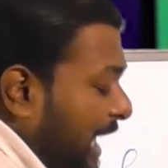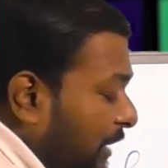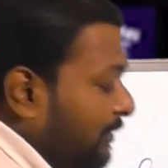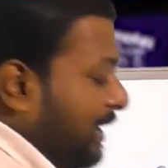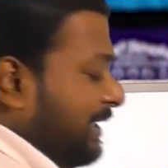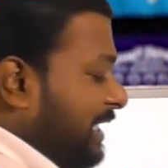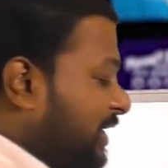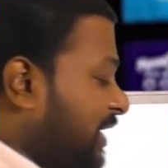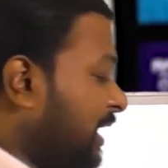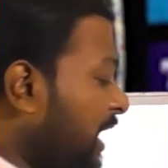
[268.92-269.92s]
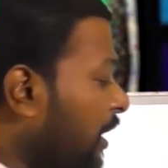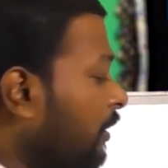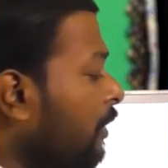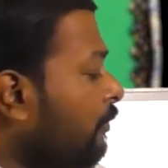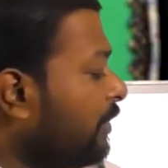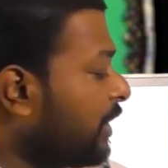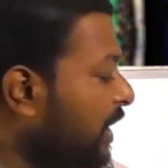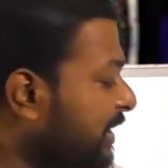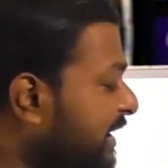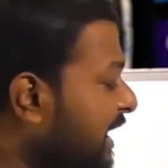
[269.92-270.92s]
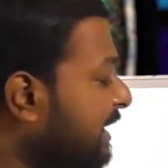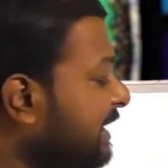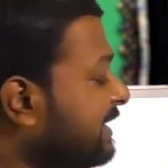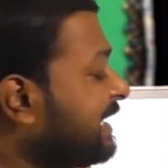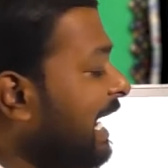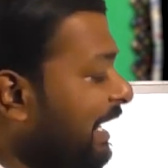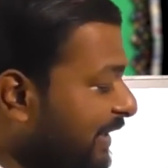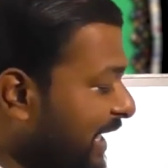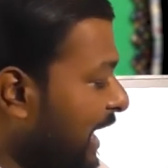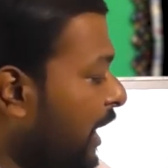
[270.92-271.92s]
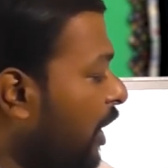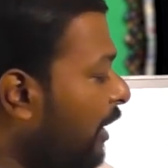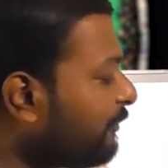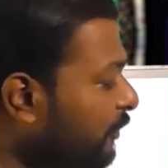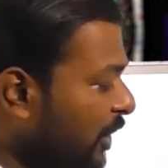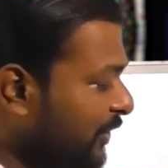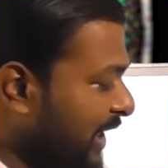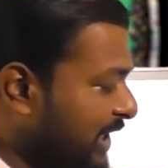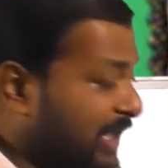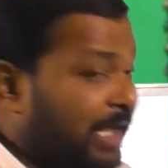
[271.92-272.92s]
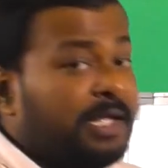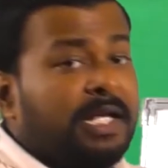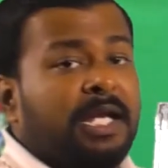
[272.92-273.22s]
downward direction. Now we consider this area of cross section.